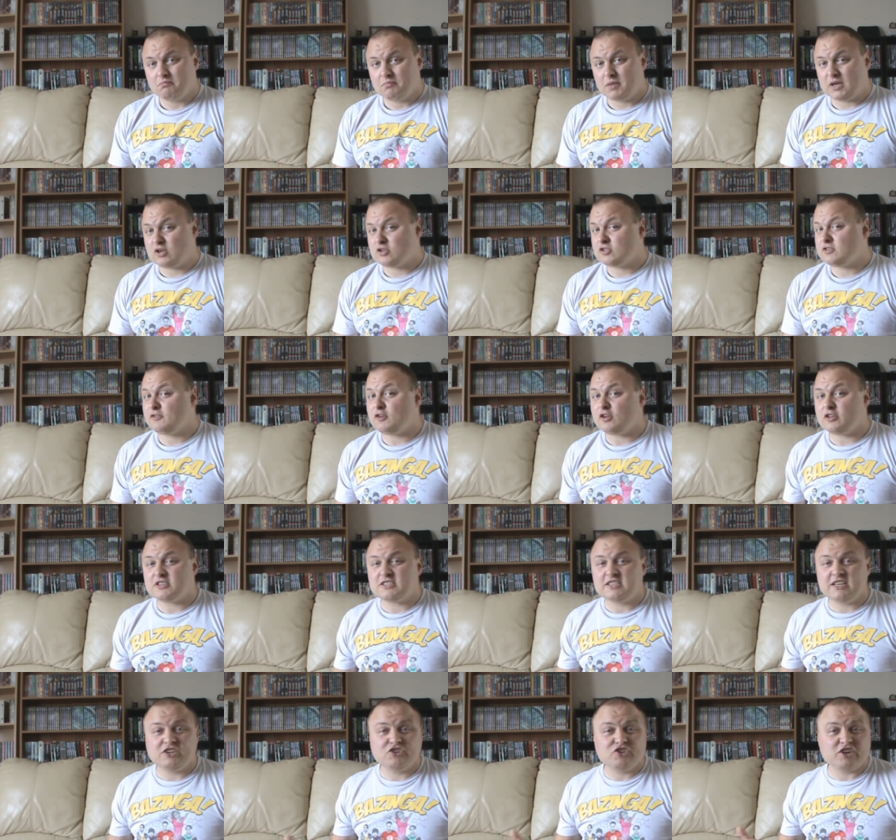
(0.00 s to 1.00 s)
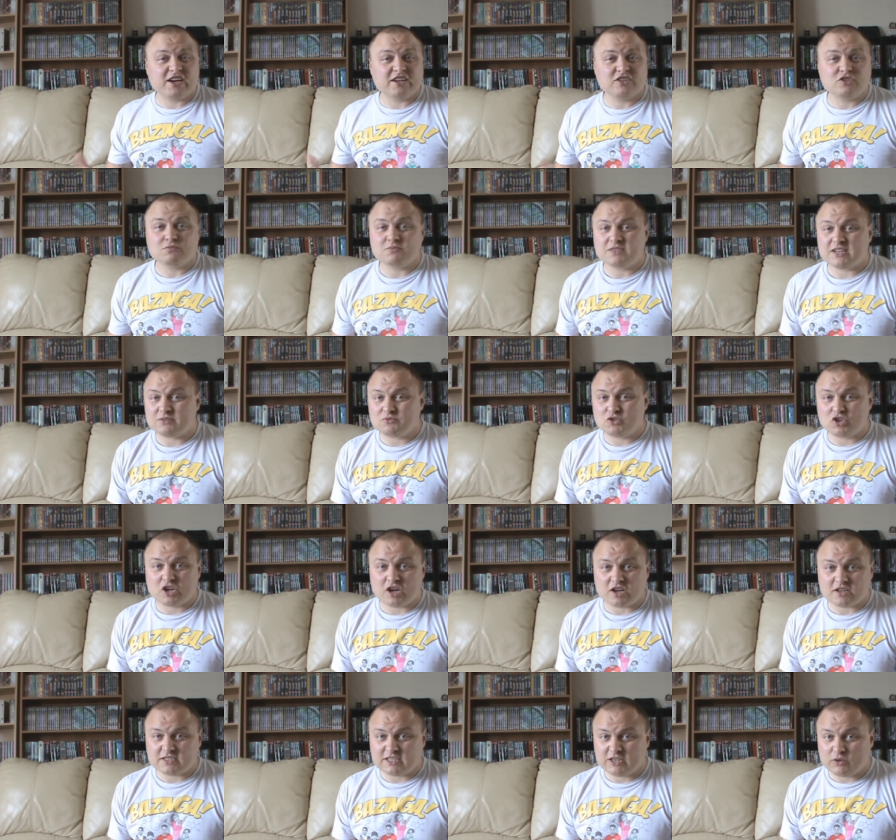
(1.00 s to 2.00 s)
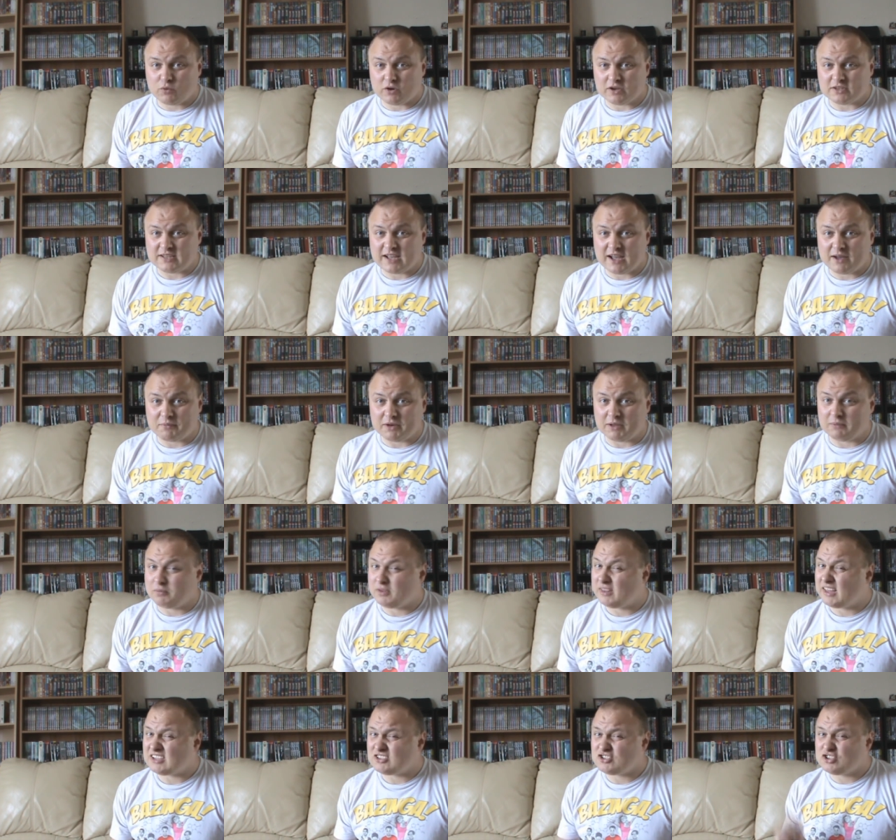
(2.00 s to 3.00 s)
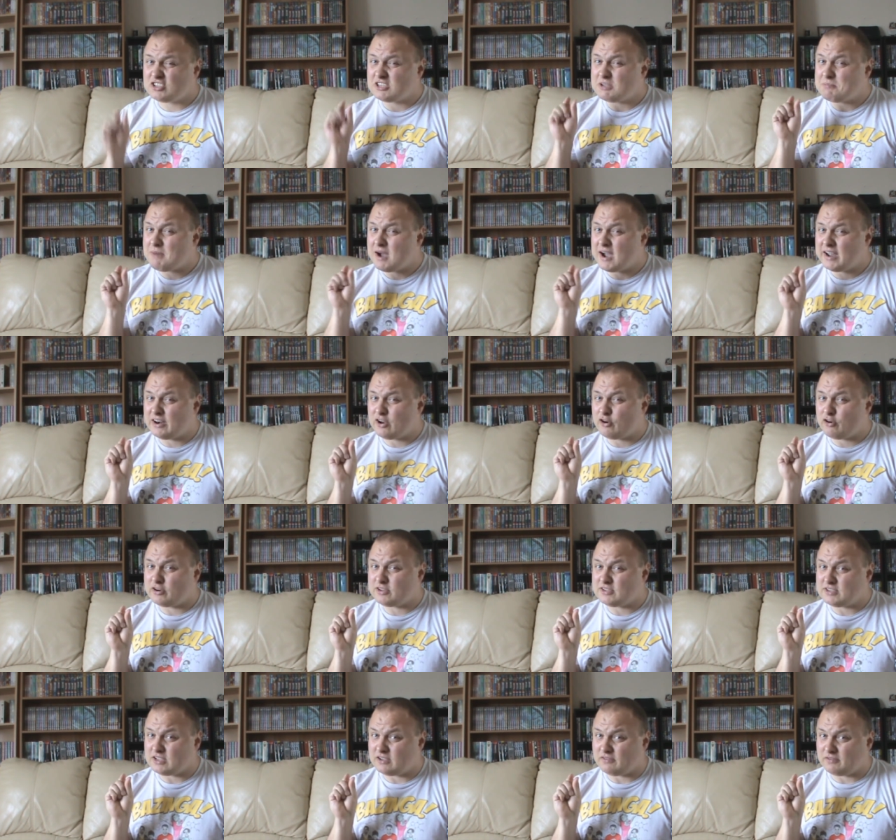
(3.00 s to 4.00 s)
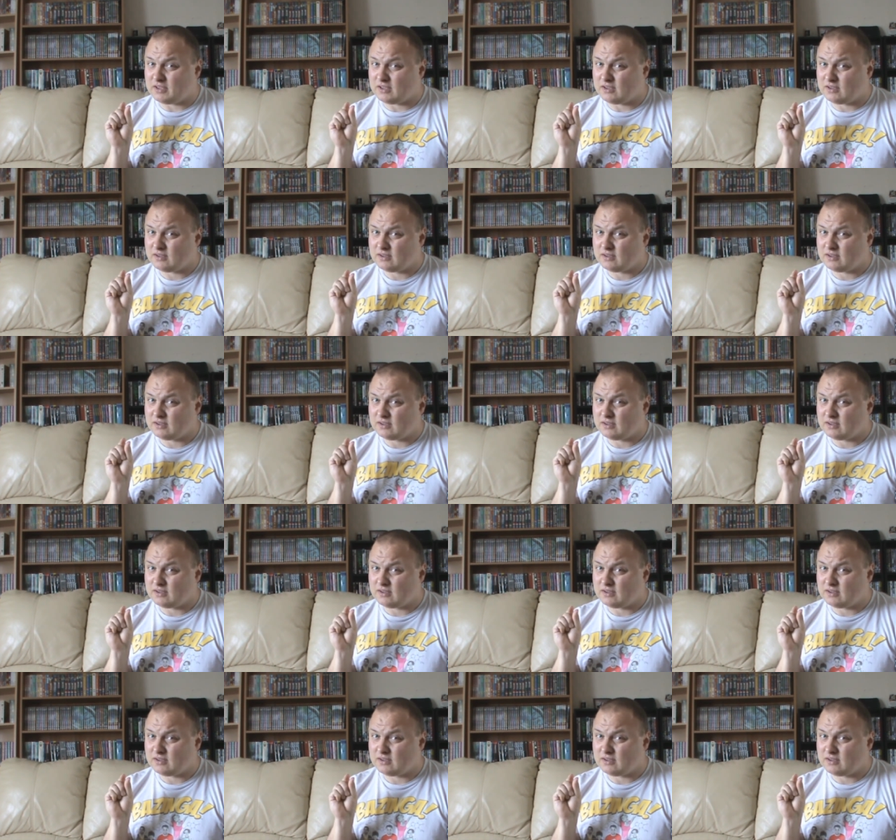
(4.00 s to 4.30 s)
Because of all the CGI, sometimes you can't see what is happening, but that's just a minority of it.